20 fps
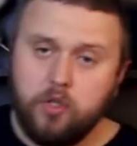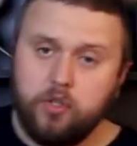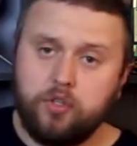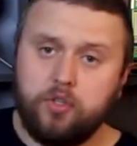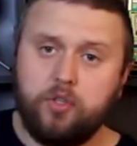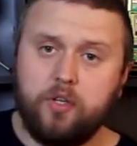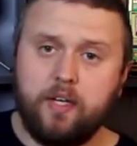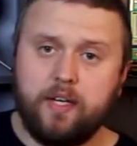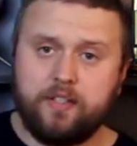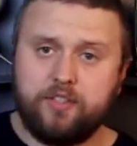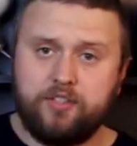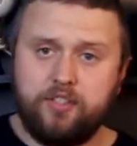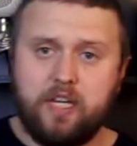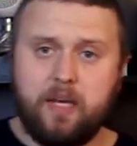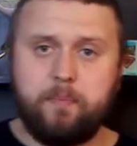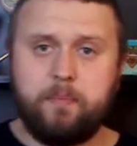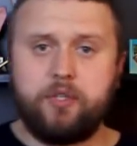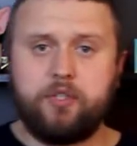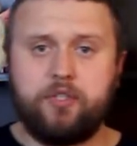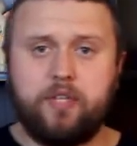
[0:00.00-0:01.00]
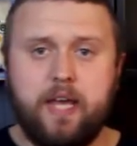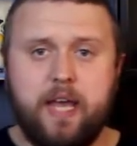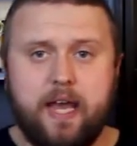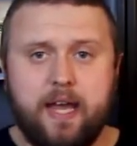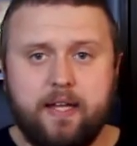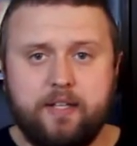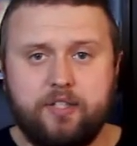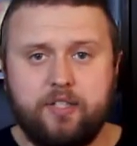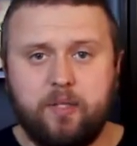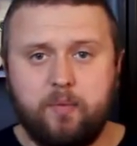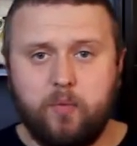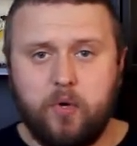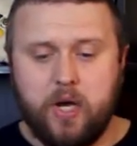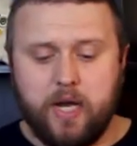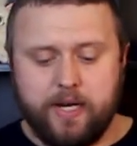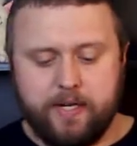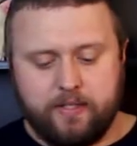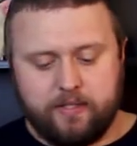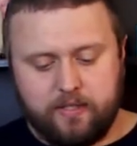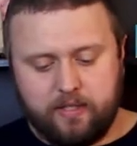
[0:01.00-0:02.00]
So the next step is to add some
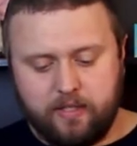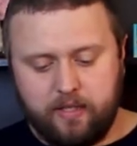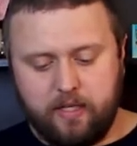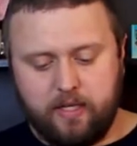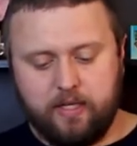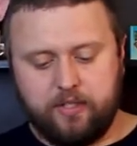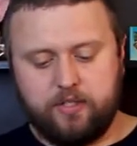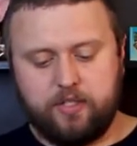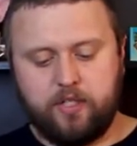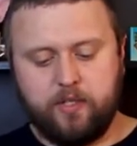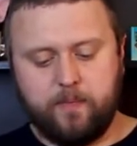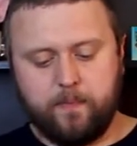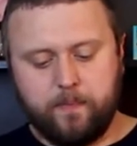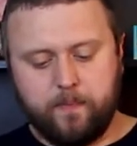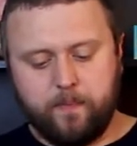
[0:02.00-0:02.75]
ice to this